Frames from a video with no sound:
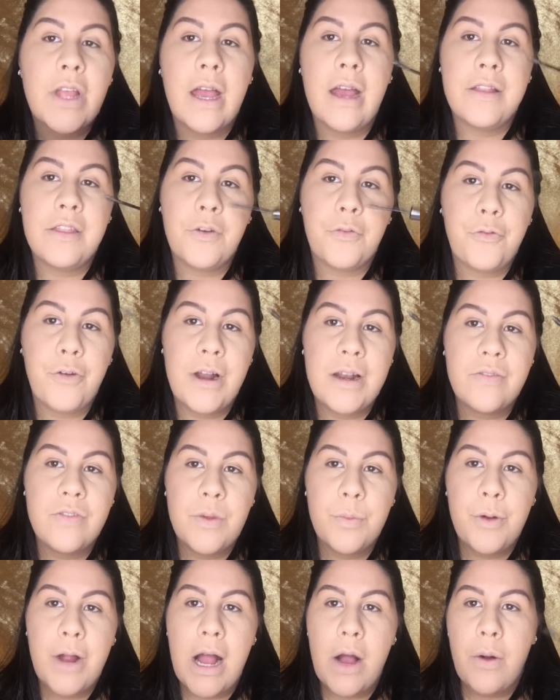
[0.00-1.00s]
And the front of
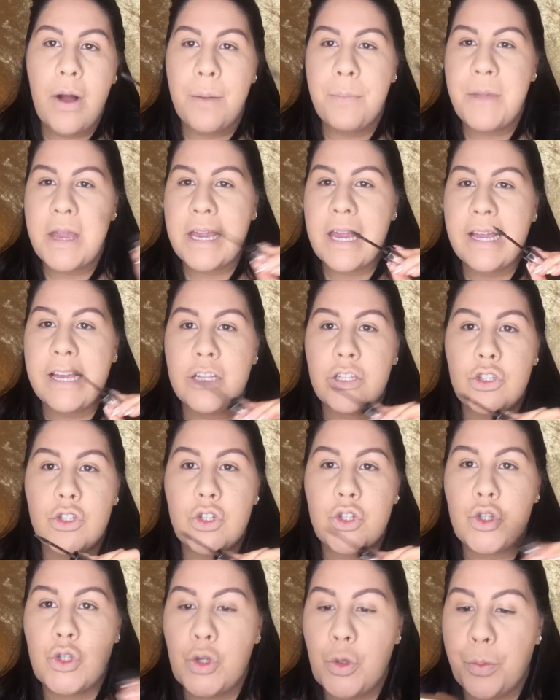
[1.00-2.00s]
the brow, I'm making it
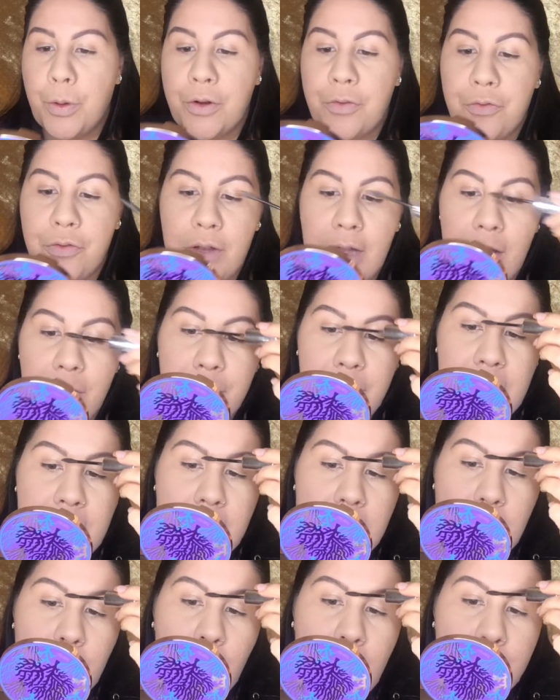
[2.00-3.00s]
super
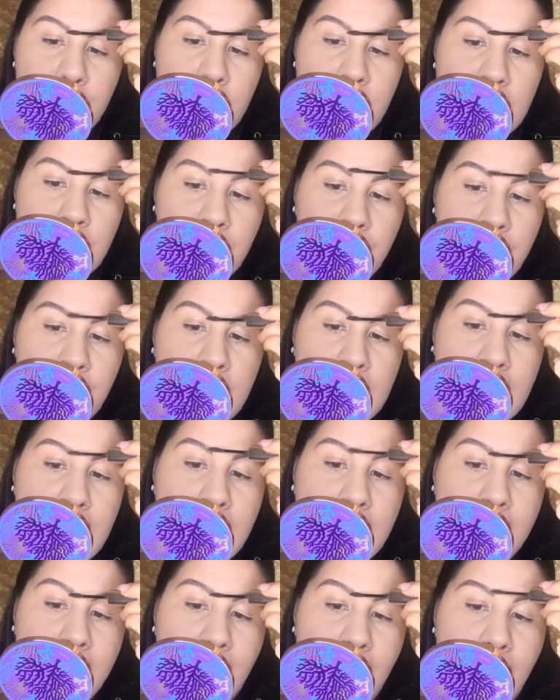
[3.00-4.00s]
fluffy, so I'm just
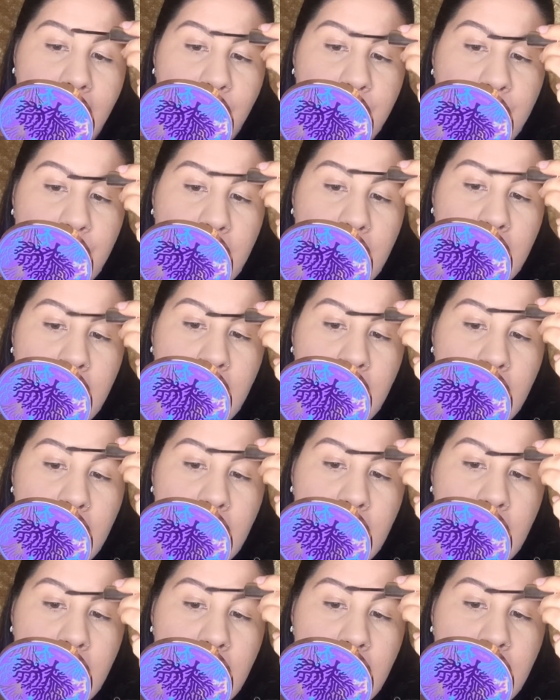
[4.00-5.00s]
flicking it up.
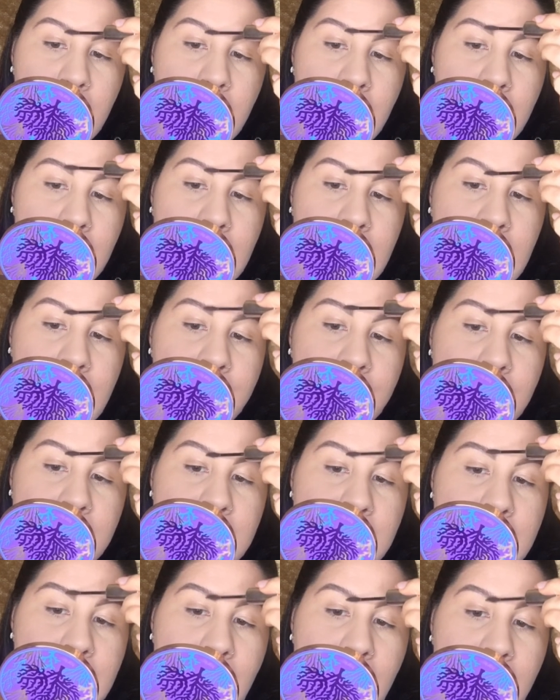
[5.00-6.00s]
And
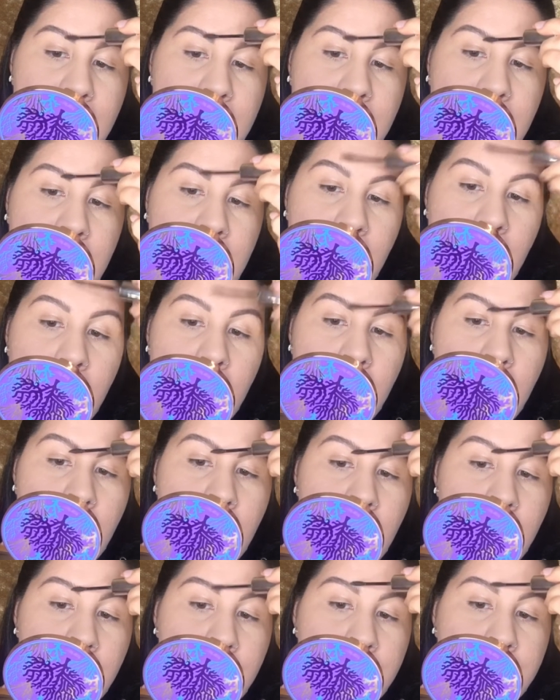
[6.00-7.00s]
this is adding
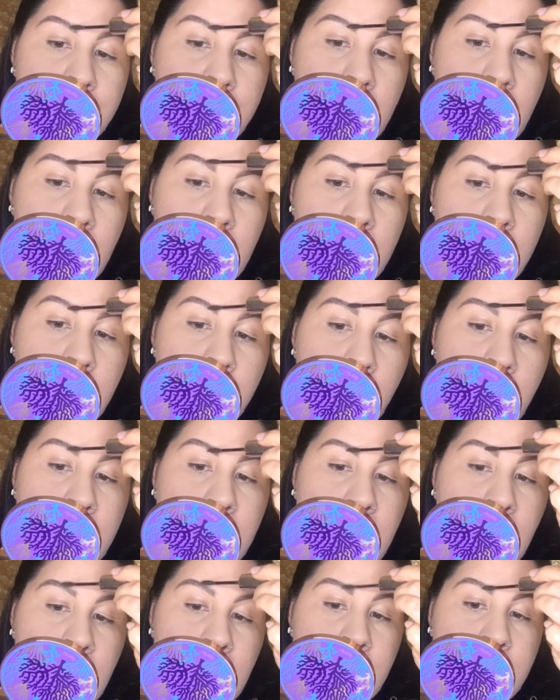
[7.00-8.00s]
a little more
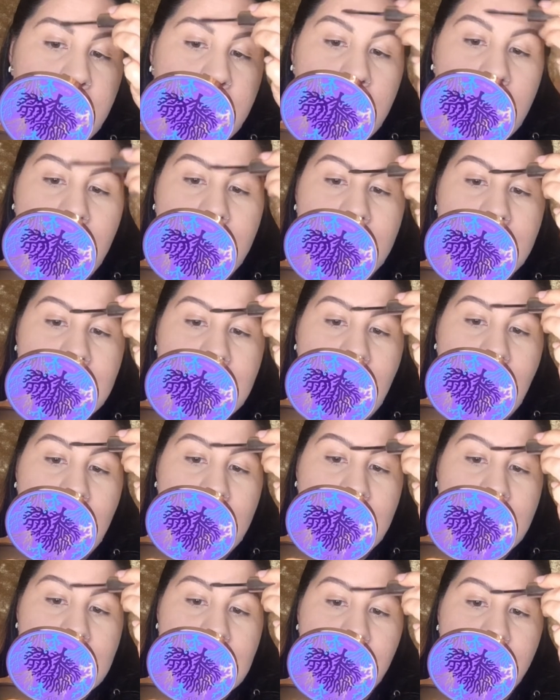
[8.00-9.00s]
color, and it's
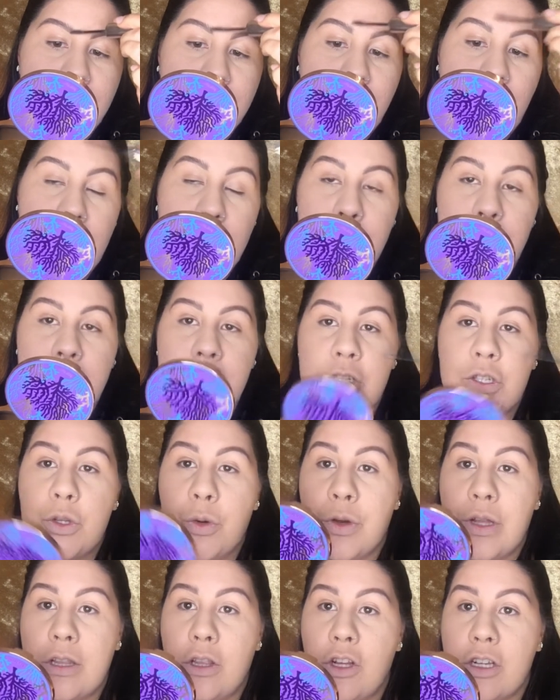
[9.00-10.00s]
adding some fibers,
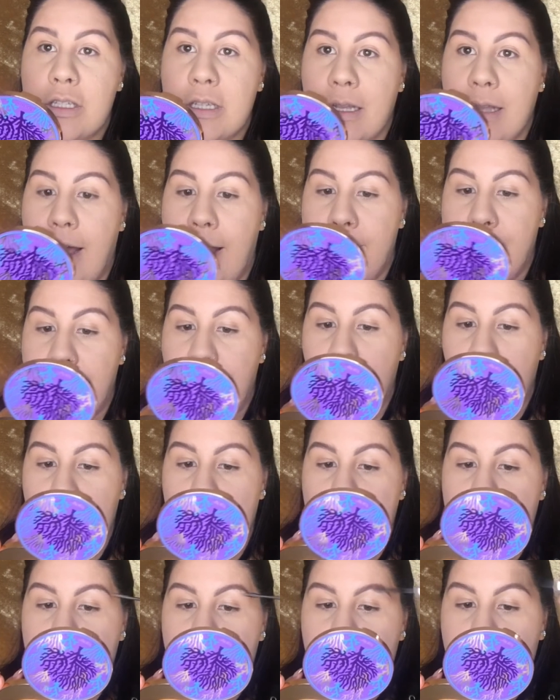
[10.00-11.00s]
so it looks a lot
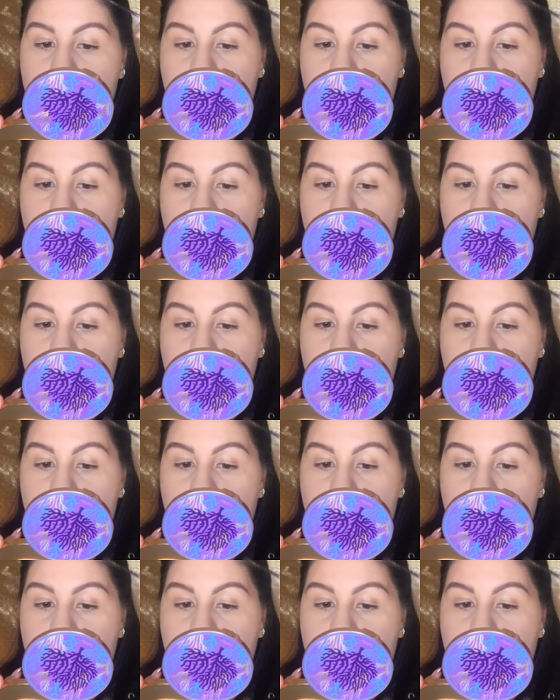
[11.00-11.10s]
fuller.